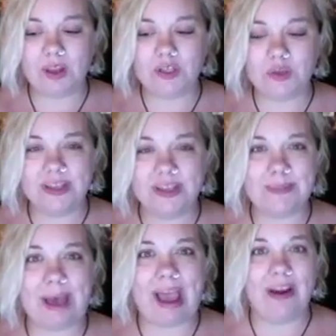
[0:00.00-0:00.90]

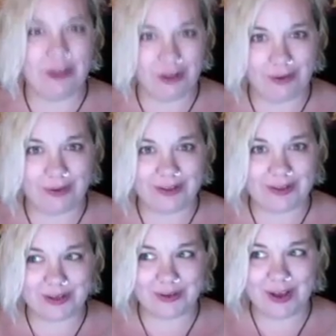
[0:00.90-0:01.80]
inspire you
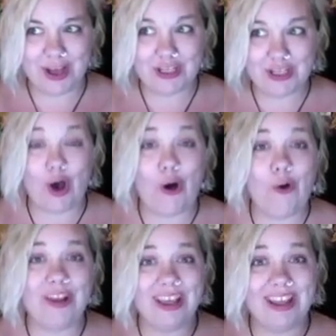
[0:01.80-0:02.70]
to hone
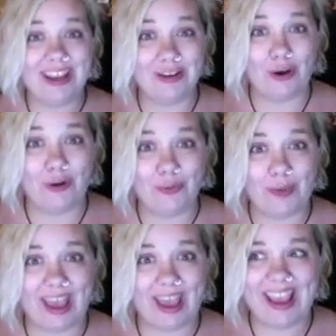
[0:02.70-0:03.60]
in your own
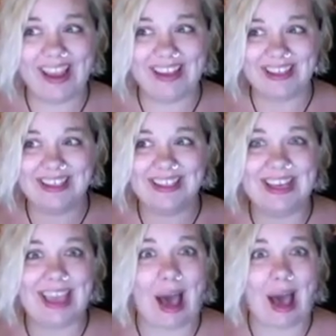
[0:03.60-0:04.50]
way and to
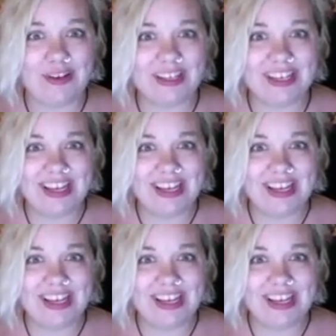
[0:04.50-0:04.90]
seek out,